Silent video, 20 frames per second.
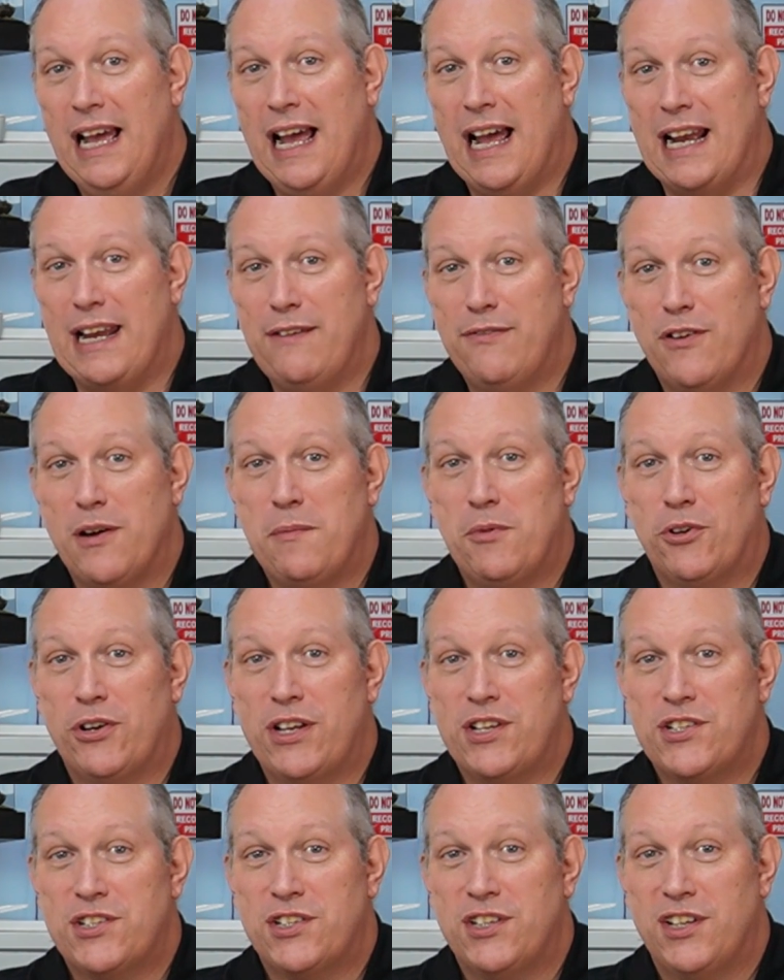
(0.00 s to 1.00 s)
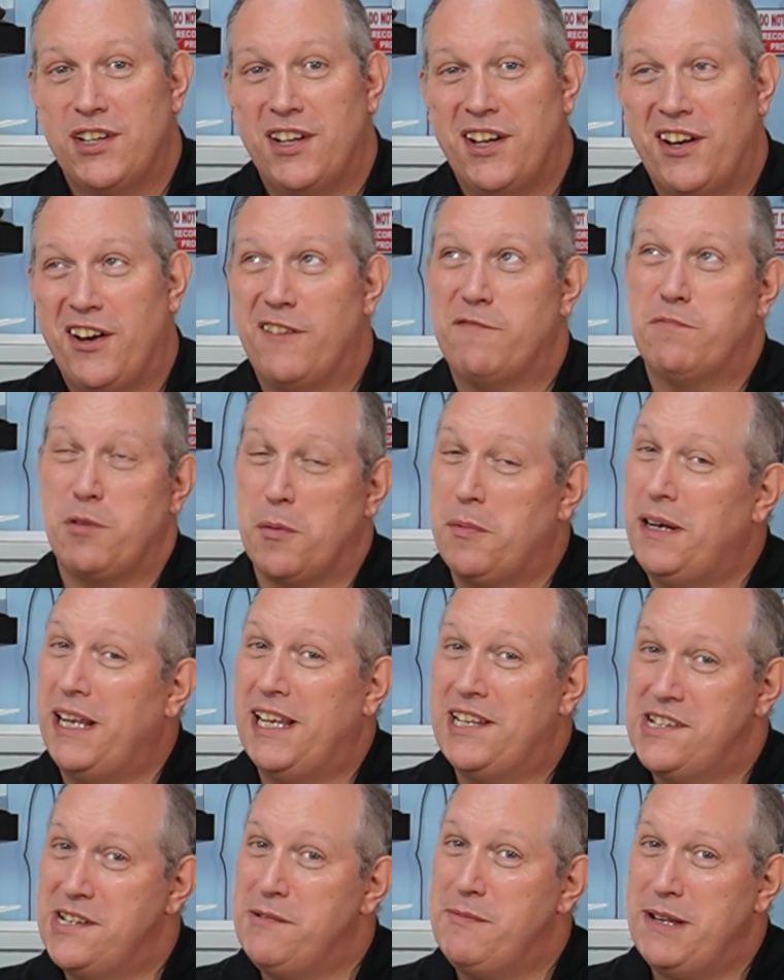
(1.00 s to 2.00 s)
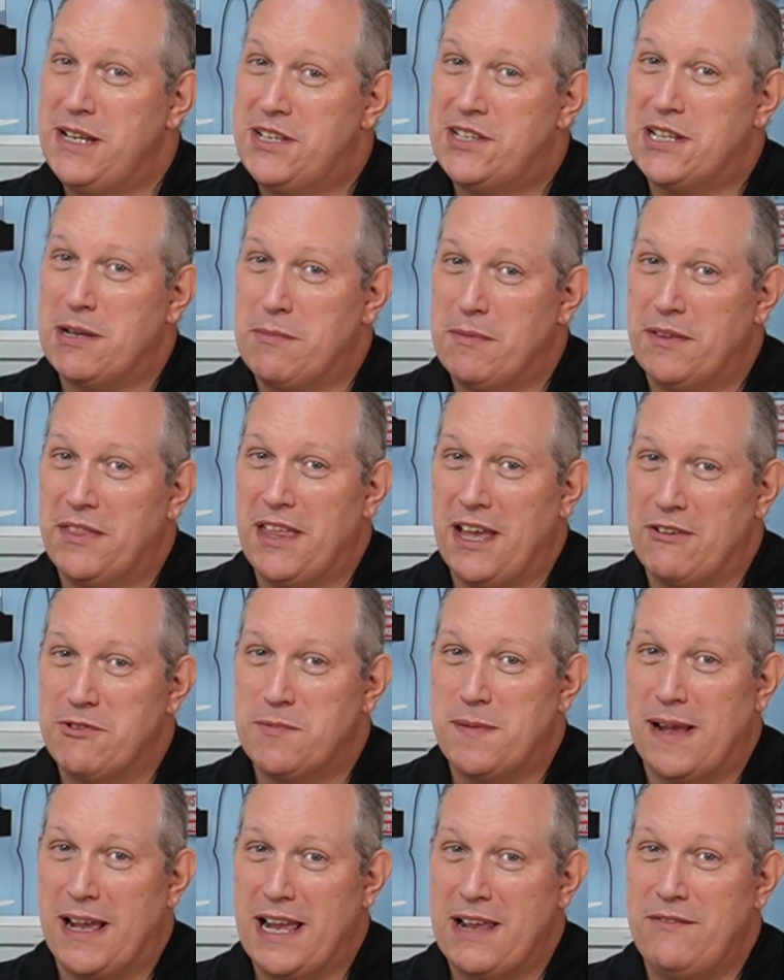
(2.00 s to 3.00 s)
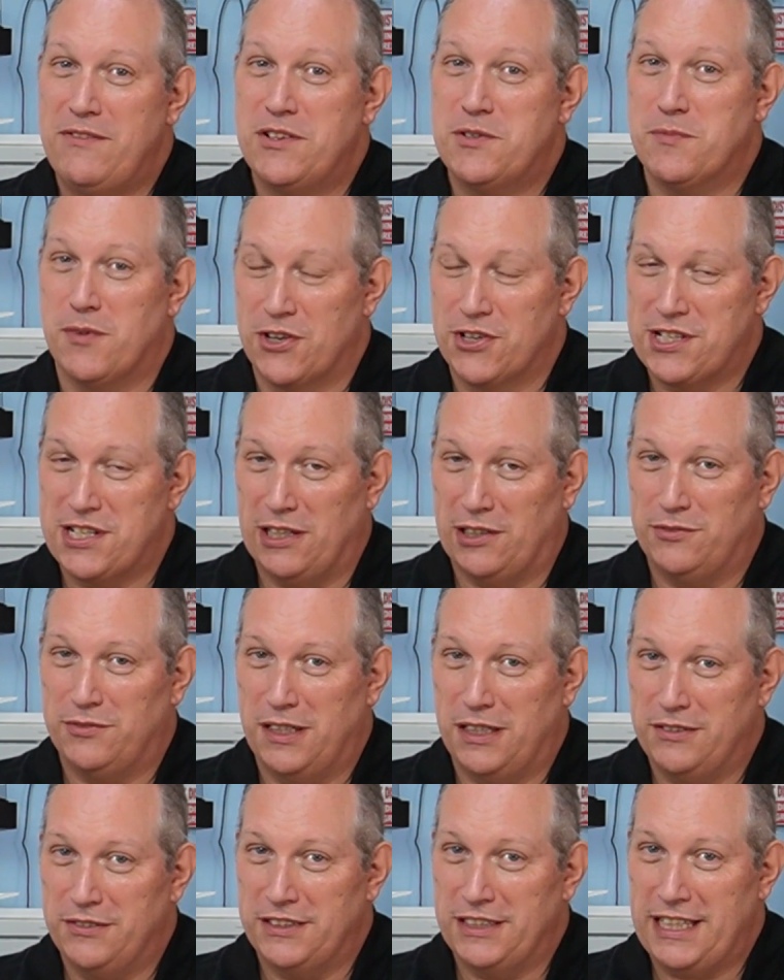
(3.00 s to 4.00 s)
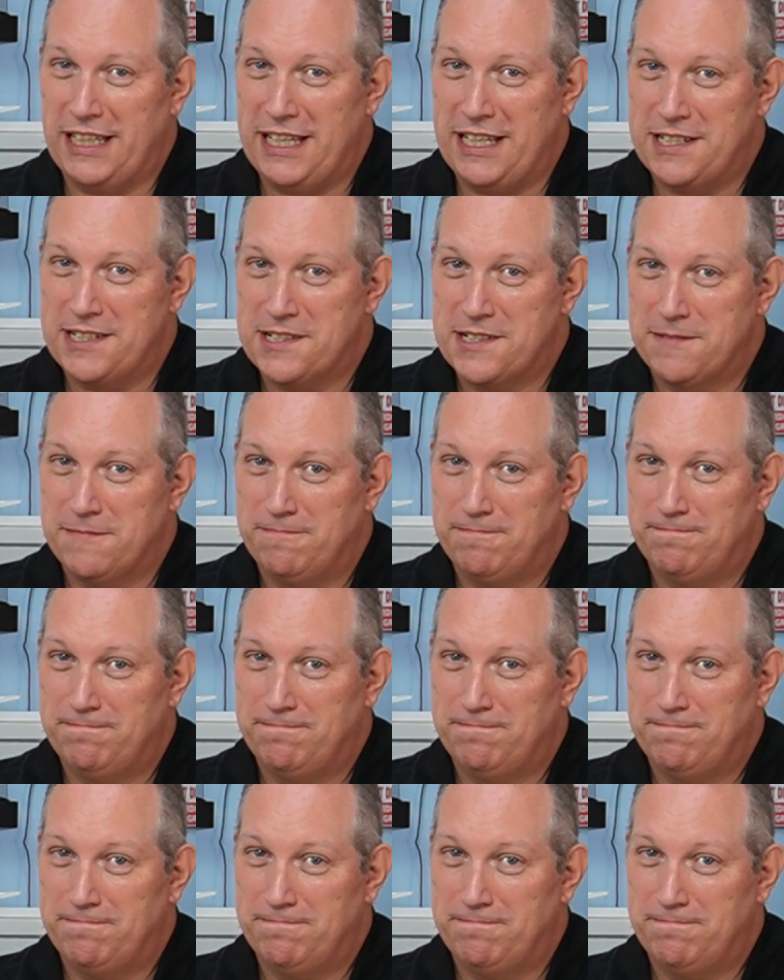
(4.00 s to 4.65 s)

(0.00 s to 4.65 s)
And if I'm honest, I've probably exhibited some of those behaviours myself over the years.